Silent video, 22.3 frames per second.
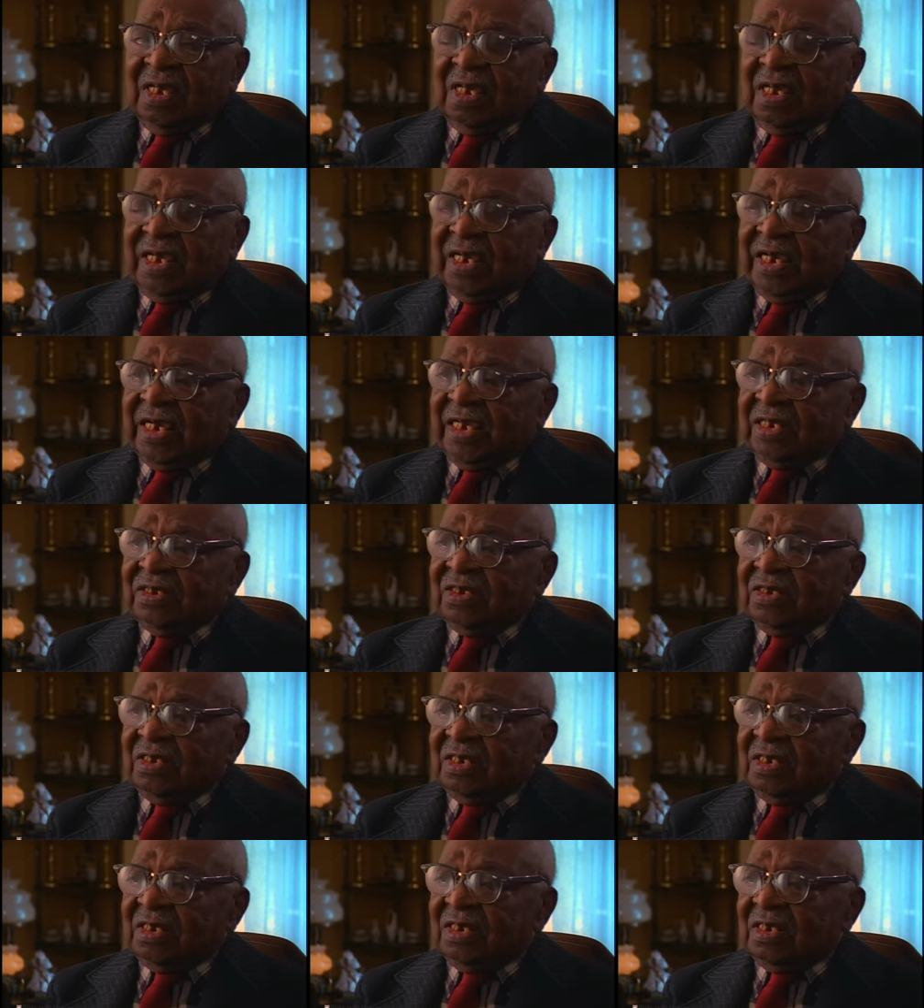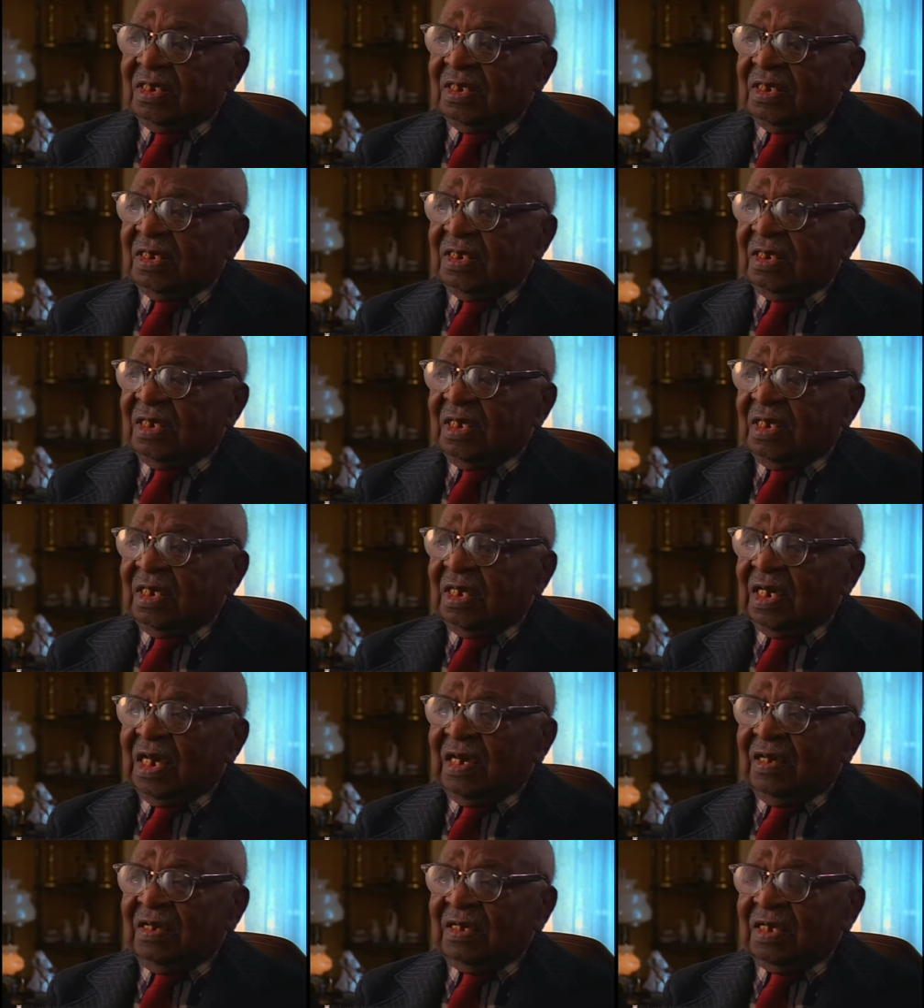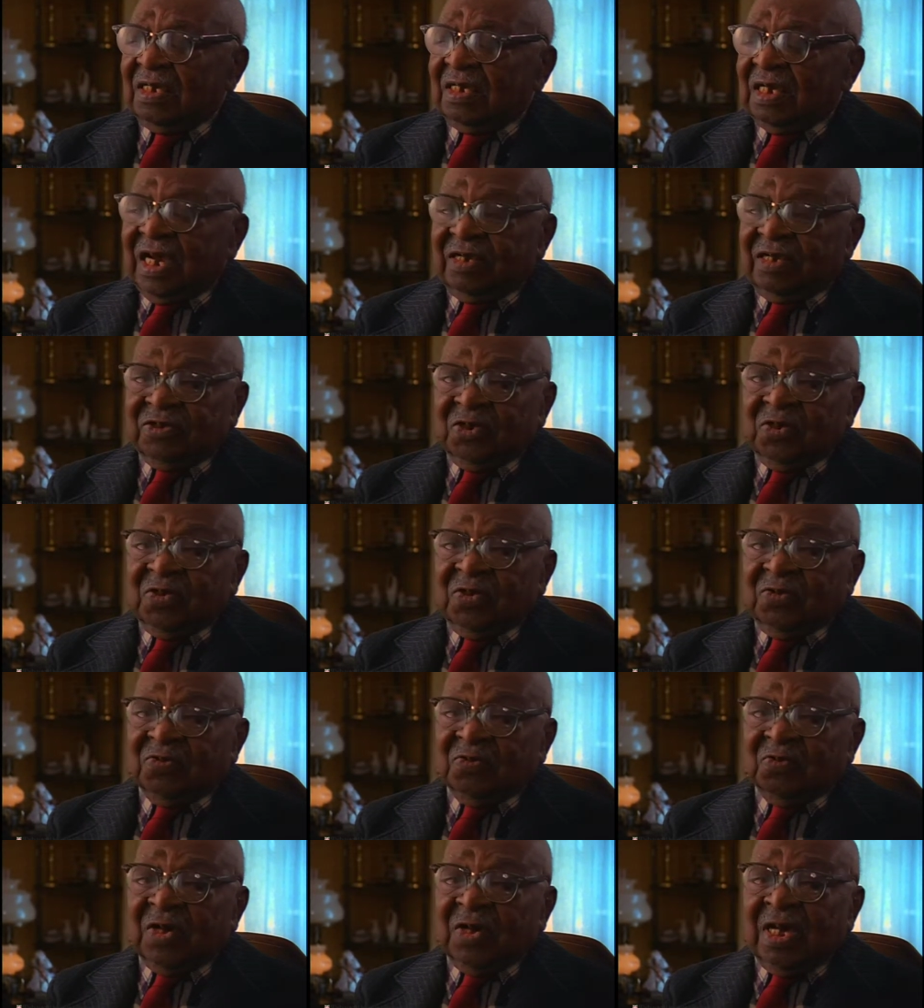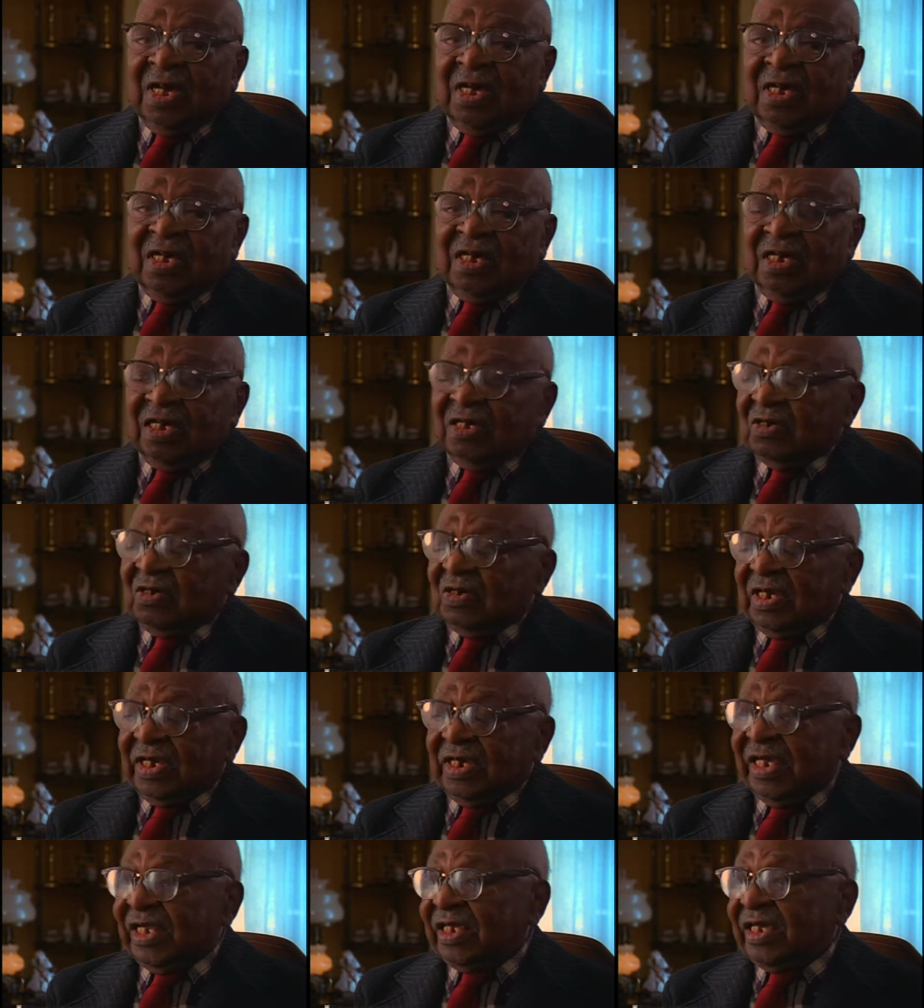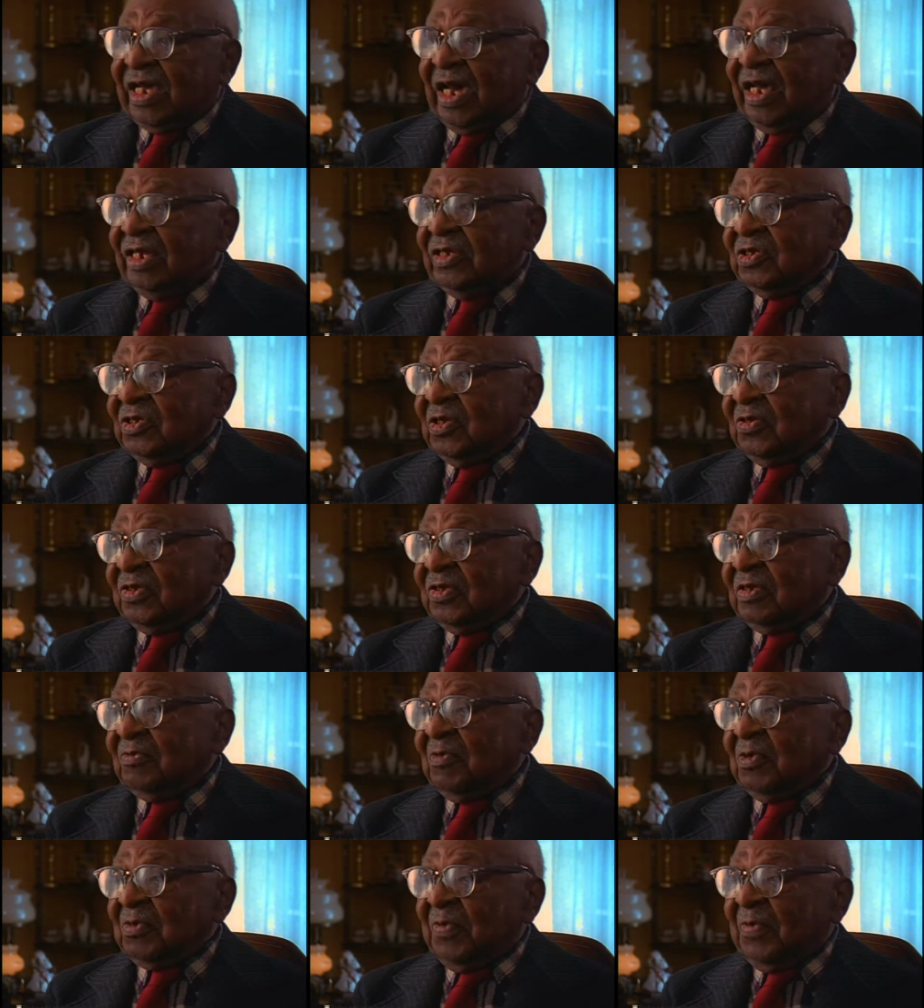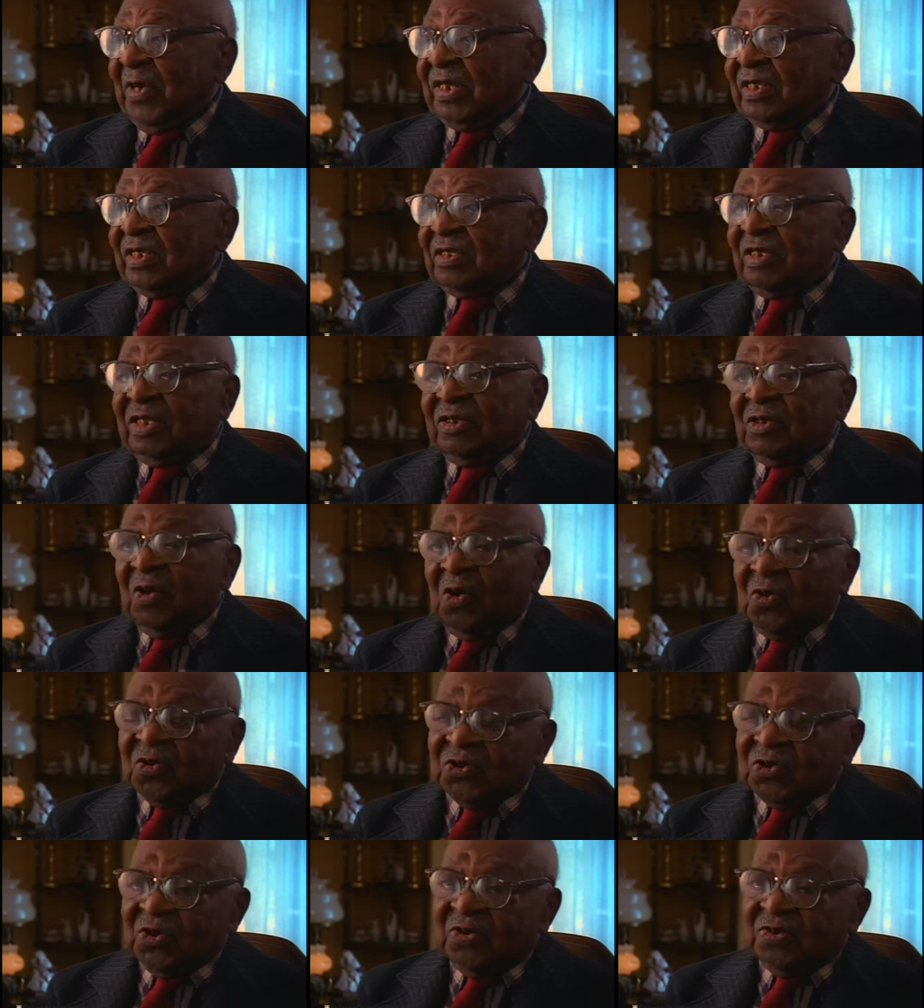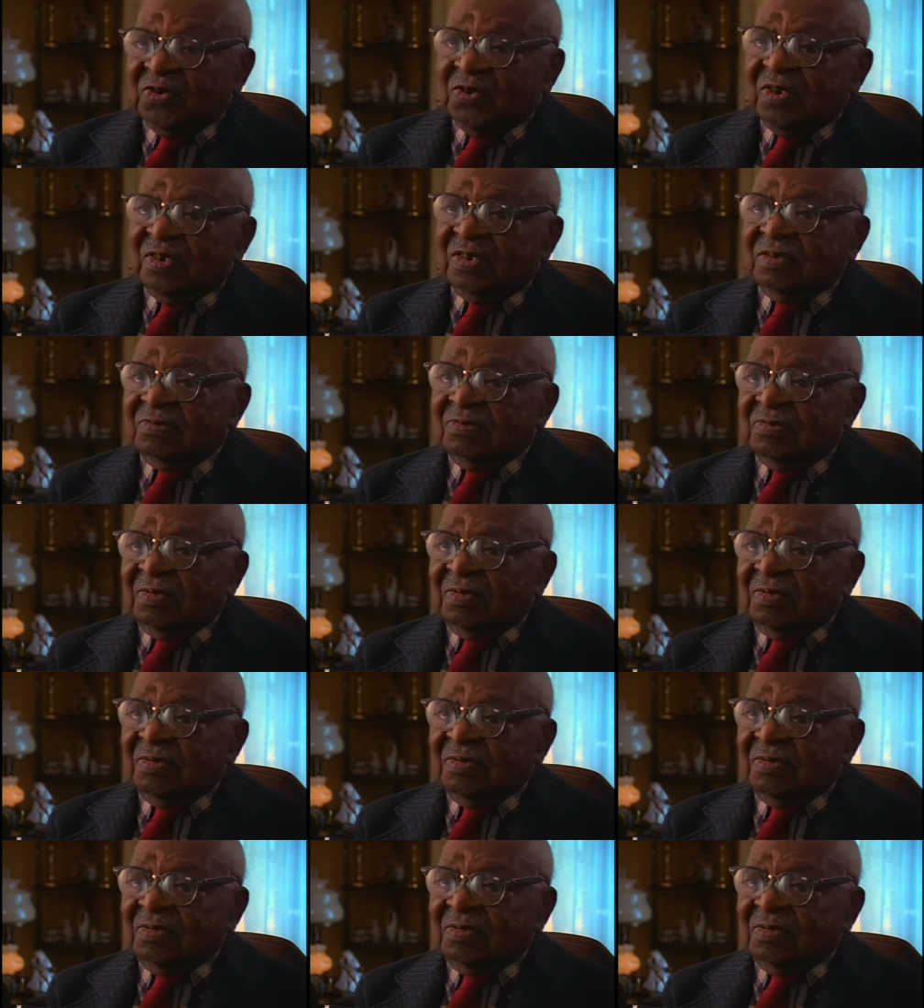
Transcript: And uh, I, I knew uh, any kind of union was better than no union.